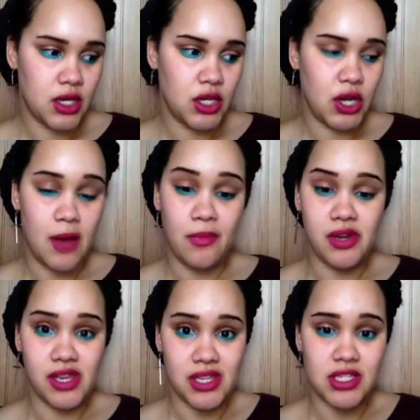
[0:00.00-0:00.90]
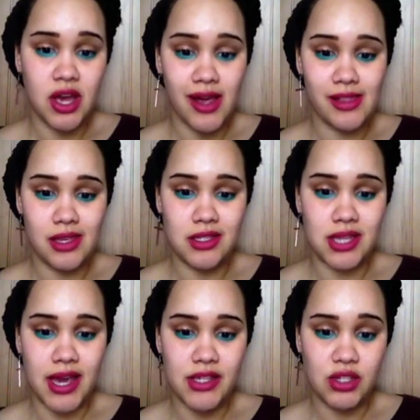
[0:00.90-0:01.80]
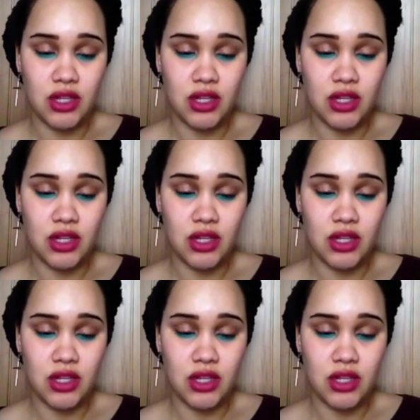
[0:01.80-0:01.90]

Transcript: you know, money is tight these days,